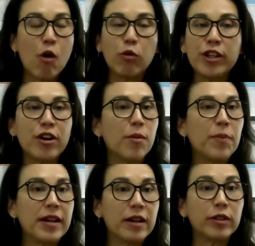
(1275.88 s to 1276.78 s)
Well, no,
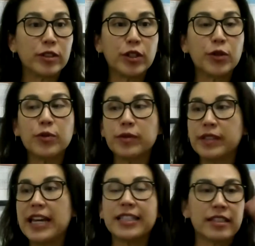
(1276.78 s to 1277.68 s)
but so
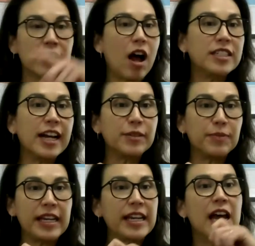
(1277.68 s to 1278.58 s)
yes, contact
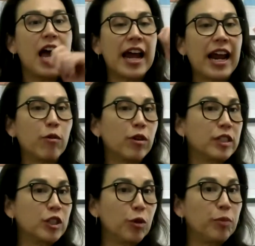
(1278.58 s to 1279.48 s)
me, and I will
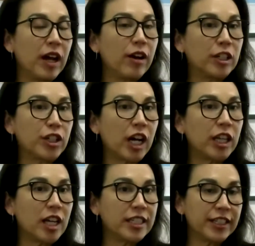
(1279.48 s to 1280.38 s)
just do a plug. Our child
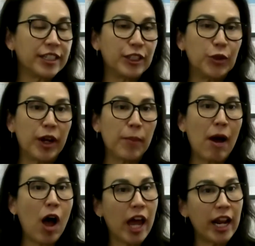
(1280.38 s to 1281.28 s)
law section is doing a
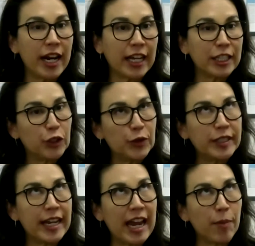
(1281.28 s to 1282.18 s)
Pauhana next
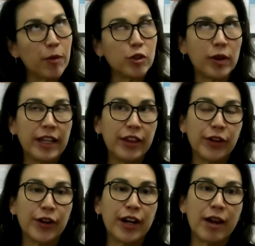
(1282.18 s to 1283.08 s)
Tuesday, April
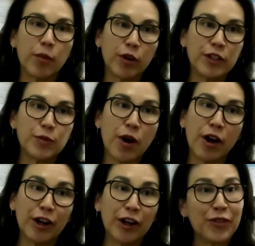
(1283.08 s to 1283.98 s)
23rd at Murphy's Bar
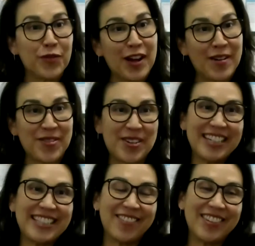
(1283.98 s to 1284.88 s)
and Grill from 5:30 to
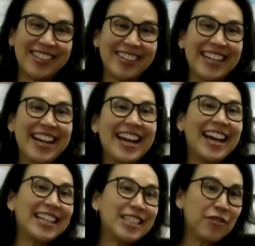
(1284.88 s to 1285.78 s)
7:30.
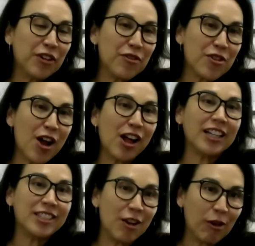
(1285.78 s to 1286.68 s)
It's a free for all.
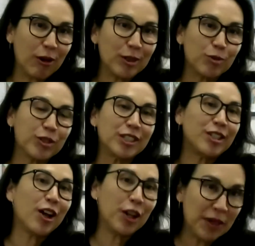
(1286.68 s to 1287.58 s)
It's no host. We're just
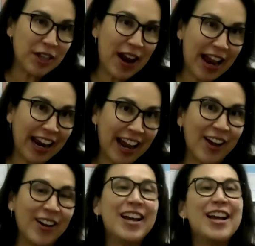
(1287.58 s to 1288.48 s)
all going to be there hanging
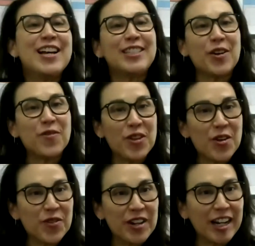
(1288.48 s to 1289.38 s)
out. So feel
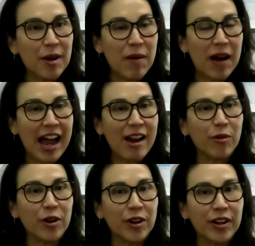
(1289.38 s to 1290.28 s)
free to come by.
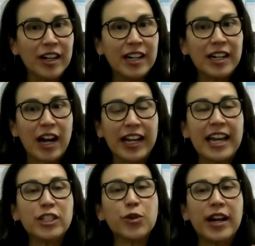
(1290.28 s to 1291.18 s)
We're
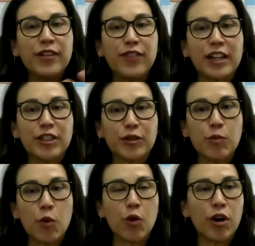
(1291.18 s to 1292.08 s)
again trying to foster
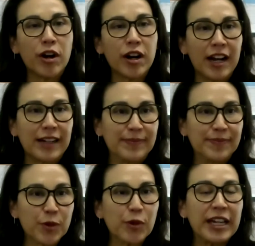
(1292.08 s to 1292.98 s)
more
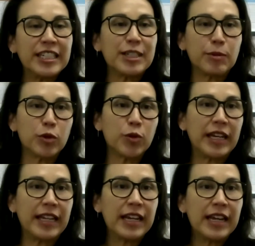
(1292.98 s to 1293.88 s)
relationships
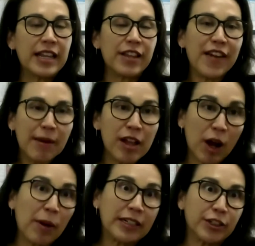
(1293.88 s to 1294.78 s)
between the family law
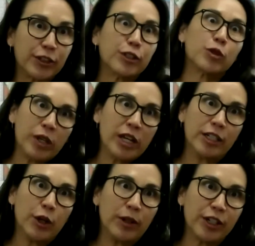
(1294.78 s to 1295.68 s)
practitioners, because we all
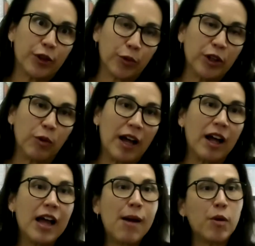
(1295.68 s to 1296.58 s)
know each other real
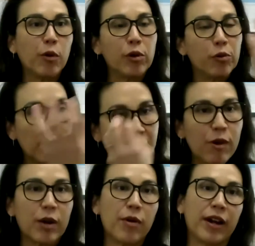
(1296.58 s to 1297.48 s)
well. But what we really
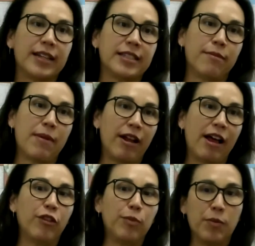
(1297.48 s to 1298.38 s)
want to bring in is the mental
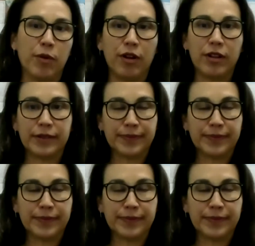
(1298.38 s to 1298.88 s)
health people.